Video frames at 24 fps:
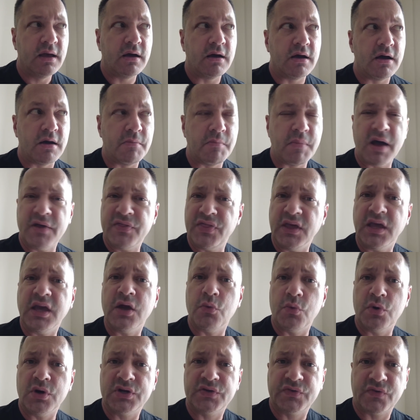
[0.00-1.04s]
I think
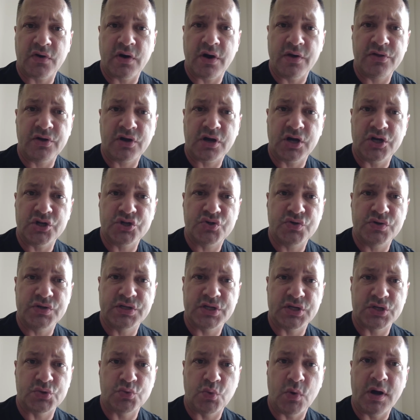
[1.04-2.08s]
it works for other
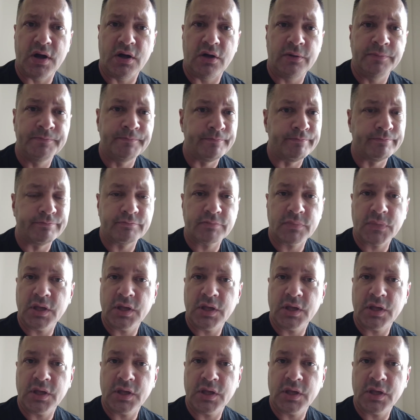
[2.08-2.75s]
countries as well.